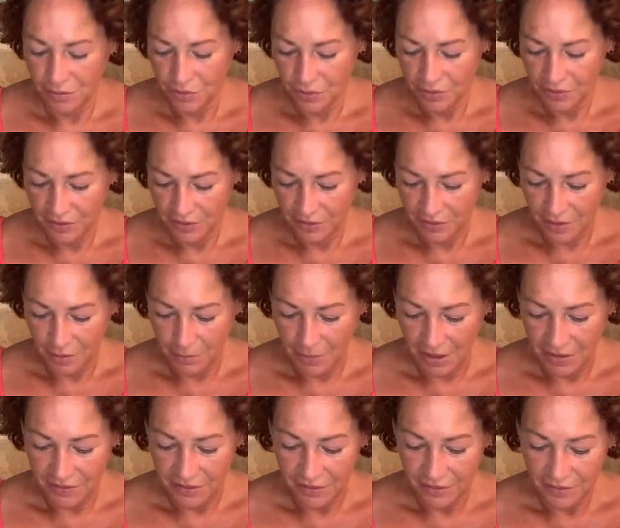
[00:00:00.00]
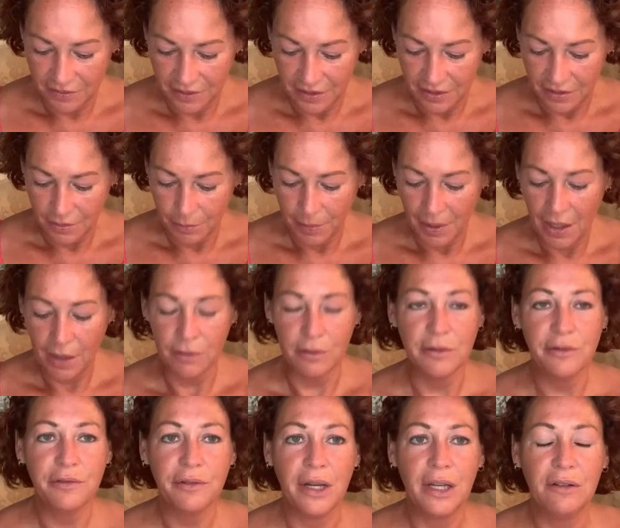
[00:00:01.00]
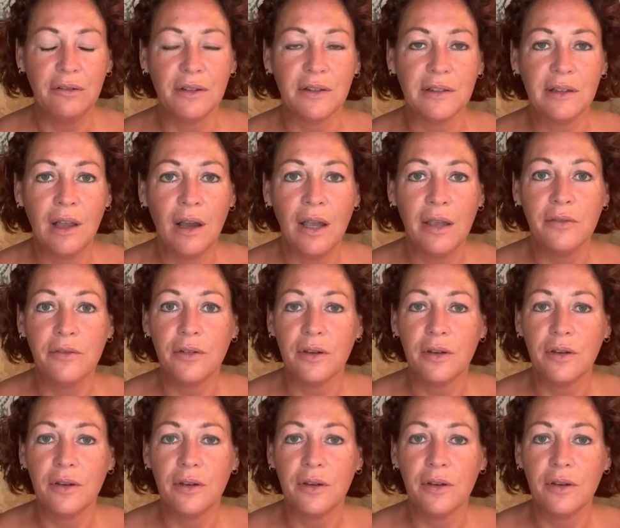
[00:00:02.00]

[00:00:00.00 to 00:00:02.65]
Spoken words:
says, amazing to see the power of fragrance live.